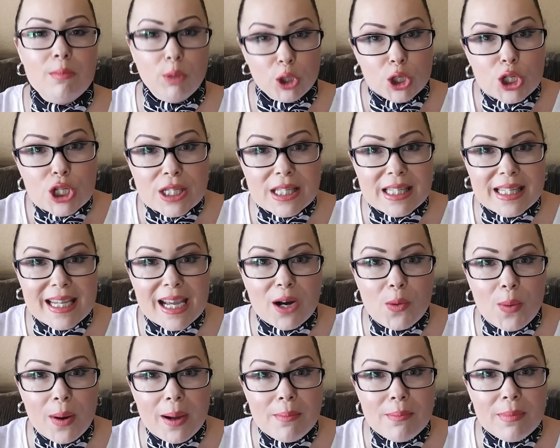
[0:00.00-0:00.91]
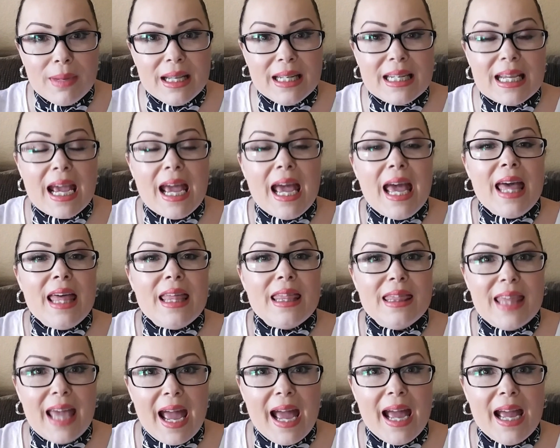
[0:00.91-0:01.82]
emergency equipment,
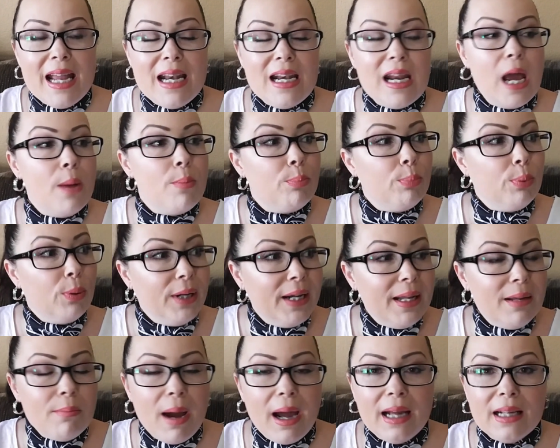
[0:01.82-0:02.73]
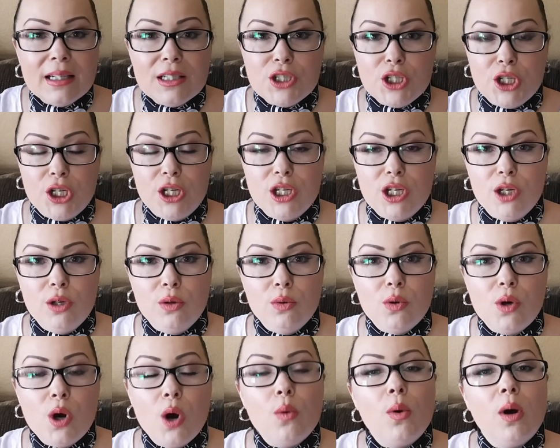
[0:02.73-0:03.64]
then pretty much
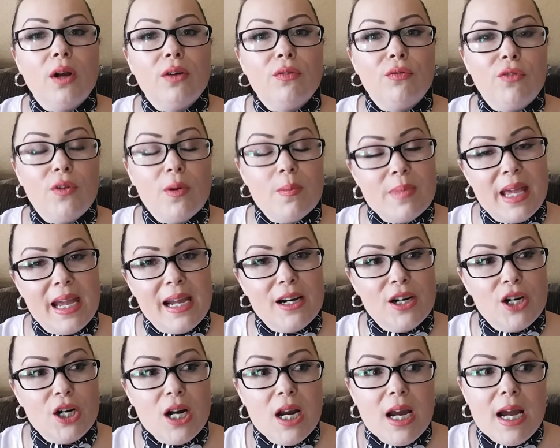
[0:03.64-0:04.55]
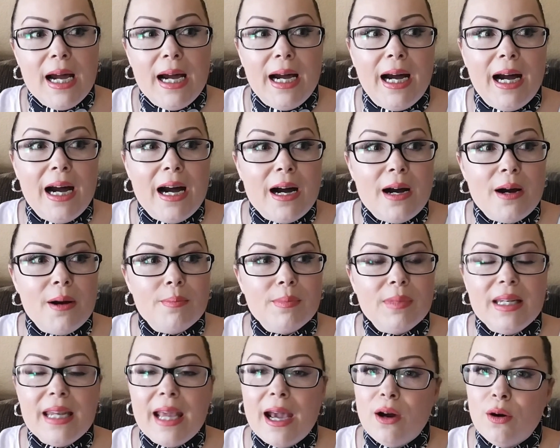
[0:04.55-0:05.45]
you go on from there.
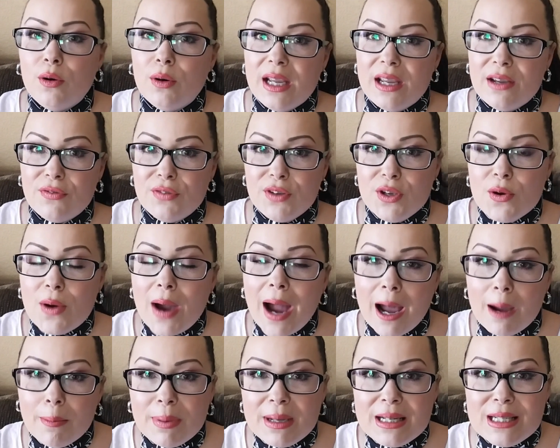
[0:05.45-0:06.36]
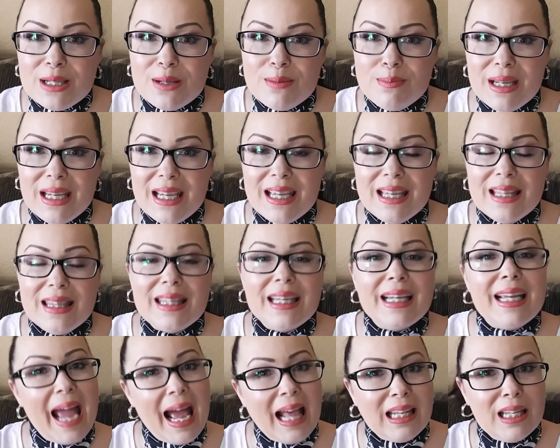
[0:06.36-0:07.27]
Now, if you happen to be
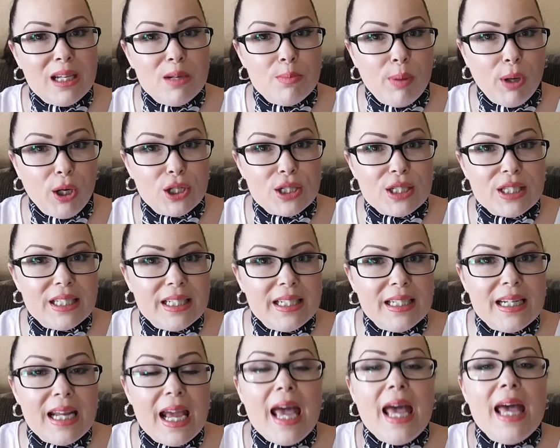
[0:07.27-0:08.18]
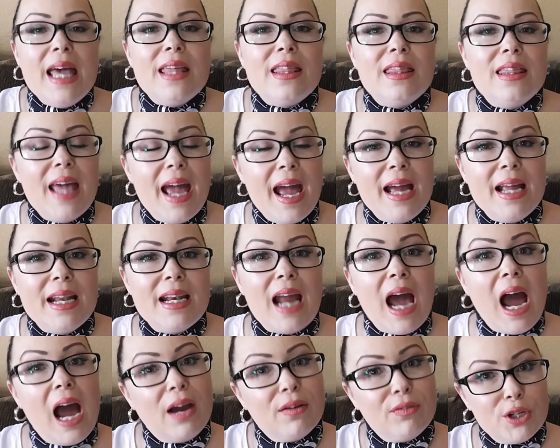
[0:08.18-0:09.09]
the galley person,
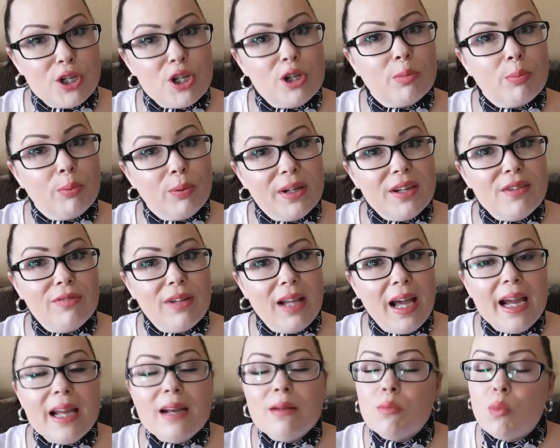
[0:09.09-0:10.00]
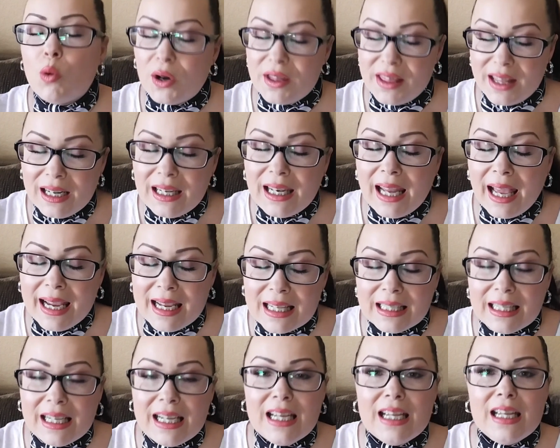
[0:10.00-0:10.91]
then after your pre-flight, more than
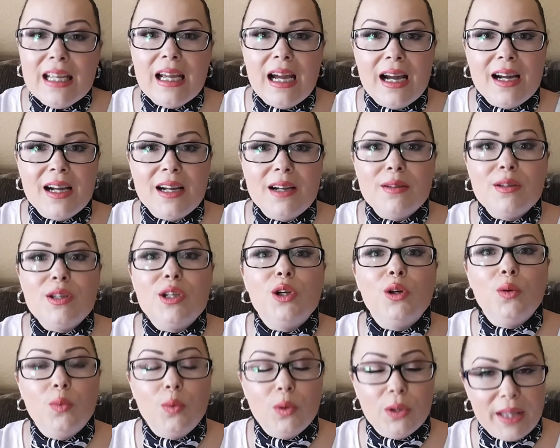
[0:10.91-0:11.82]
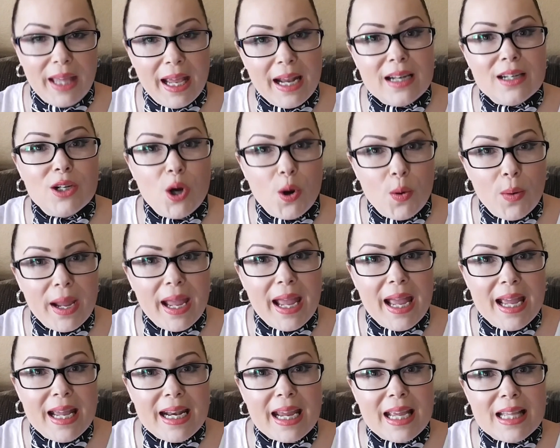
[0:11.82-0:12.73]
likely, you will then go
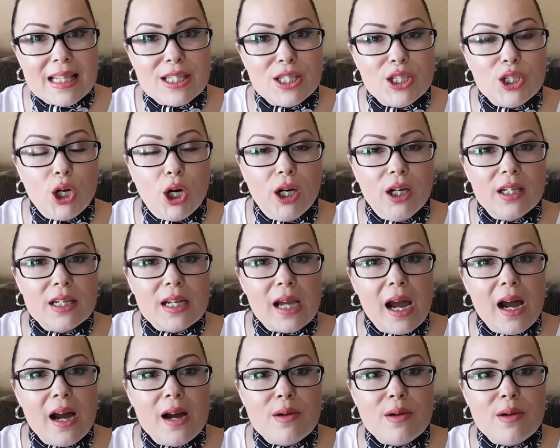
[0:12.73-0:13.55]
ahead and start